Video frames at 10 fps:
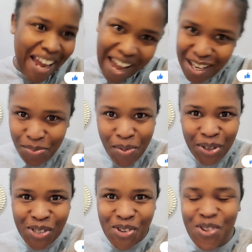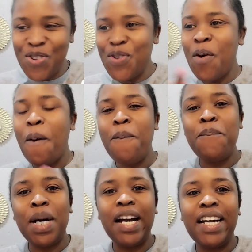I spoke to you,
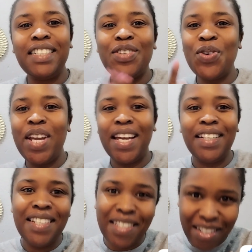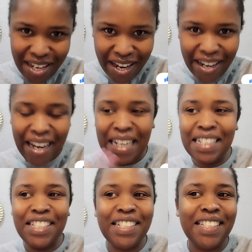but girl is here and
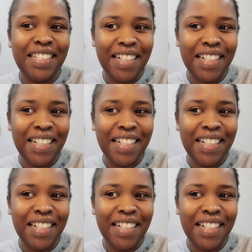she's